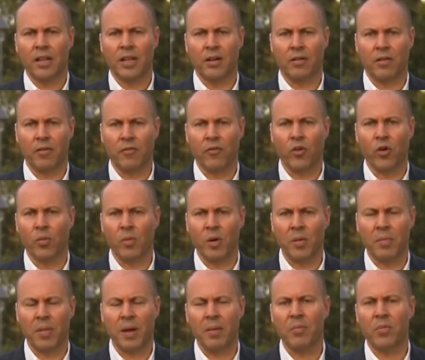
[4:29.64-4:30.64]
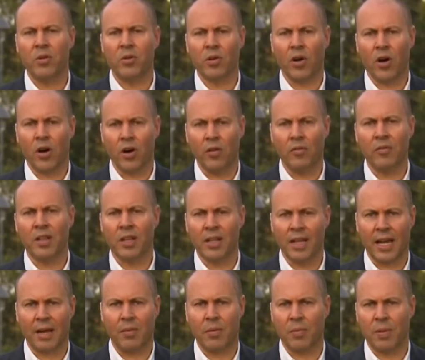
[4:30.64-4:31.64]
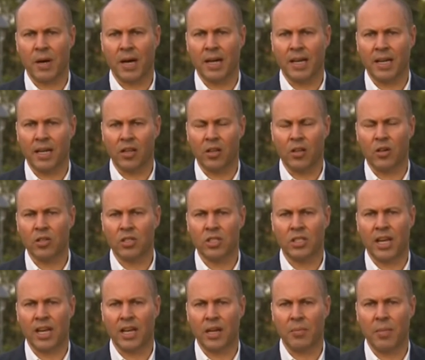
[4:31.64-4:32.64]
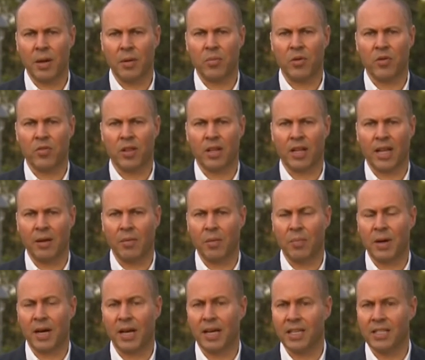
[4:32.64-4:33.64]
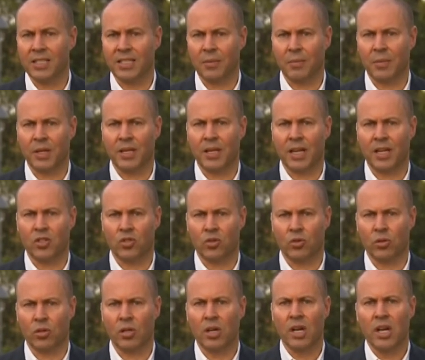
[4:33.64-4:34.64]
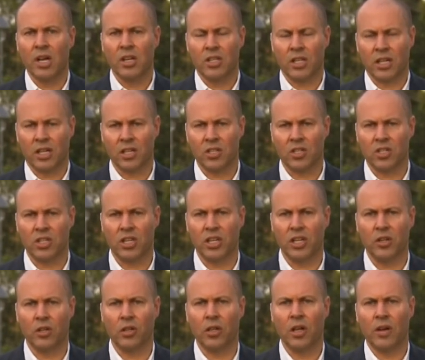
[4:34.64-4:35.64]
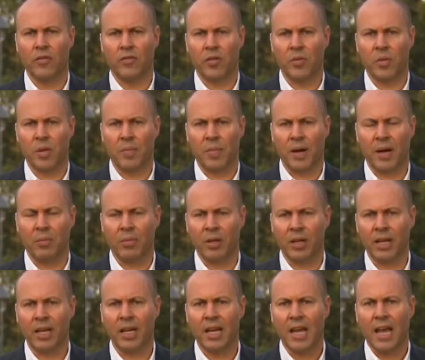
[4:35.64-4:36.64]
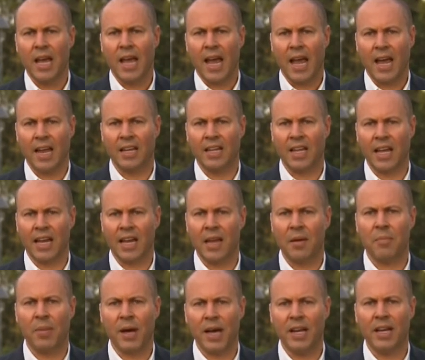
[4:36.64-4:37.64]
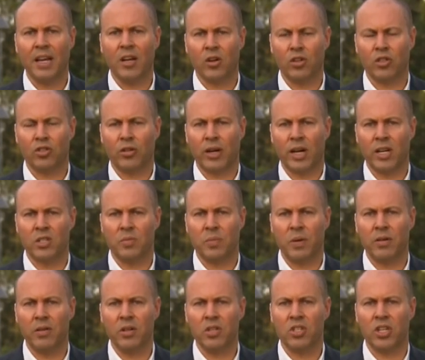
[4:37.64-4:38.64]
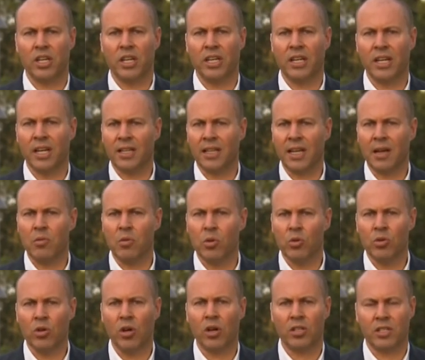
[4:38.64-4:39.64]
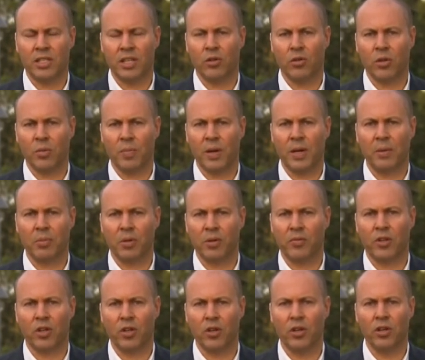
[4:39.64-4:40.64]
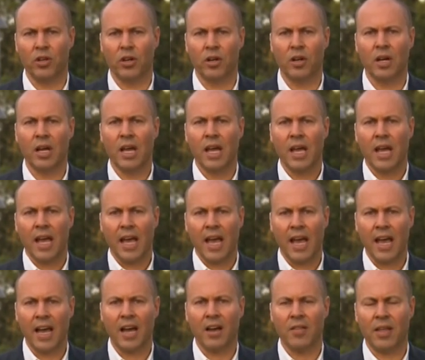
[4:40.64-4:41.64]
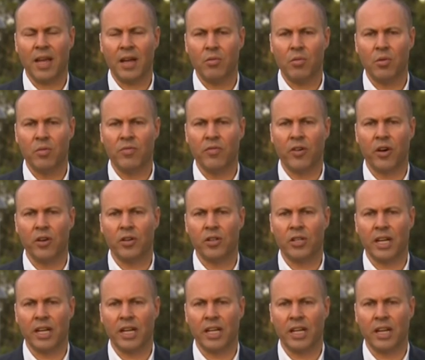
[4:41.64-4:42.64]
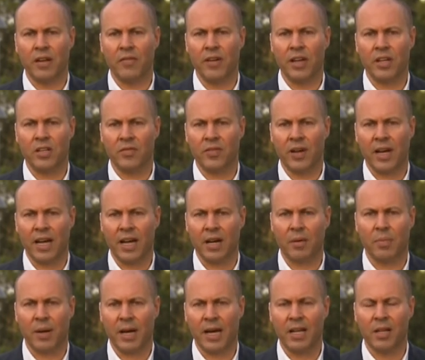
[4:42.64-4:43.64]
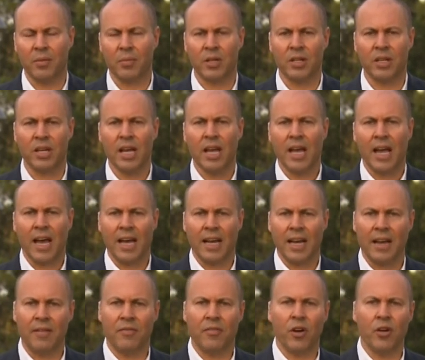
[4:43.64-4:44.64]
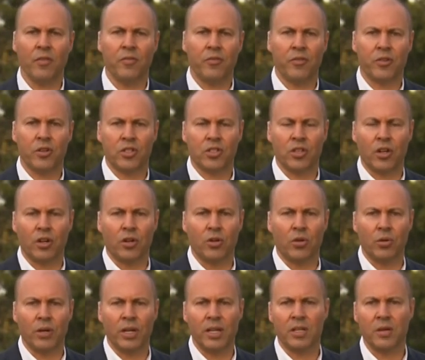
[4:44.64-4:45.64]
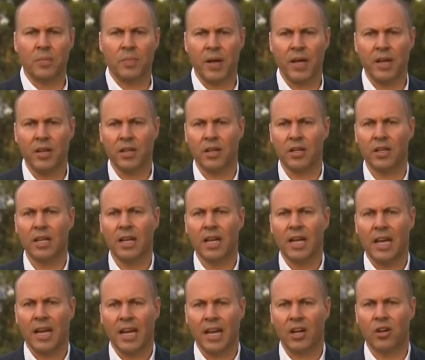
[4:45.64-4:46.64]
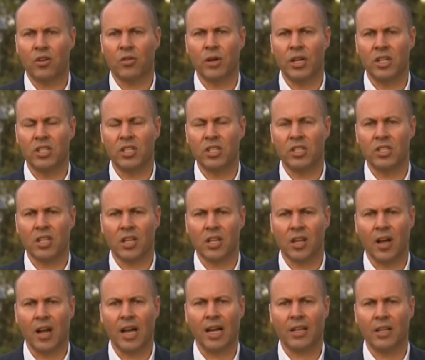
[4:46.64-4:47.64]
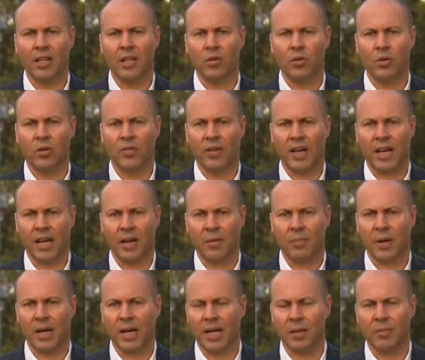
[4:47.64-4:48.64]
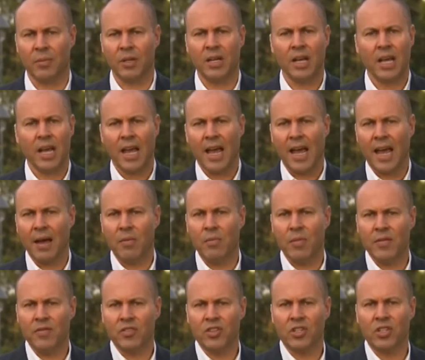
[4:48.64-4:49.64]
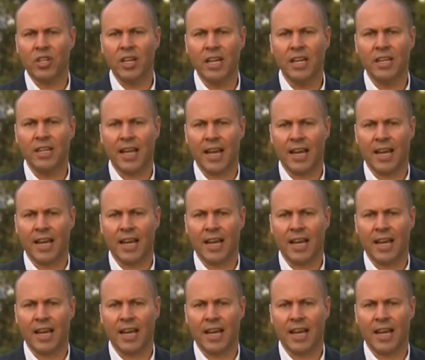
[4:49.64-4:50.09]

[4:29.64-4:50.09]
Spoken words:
they're a former member of the Labor Party, a long-standing member of the Labor Party, something they sought to conceal from the public. And they're campaigning on transparency, yet they will not tell the people of Kooyong how they would vote in the event of a hung parliament. And a vote for a so-called independent increases the likelihood of a hung parliament And we've seen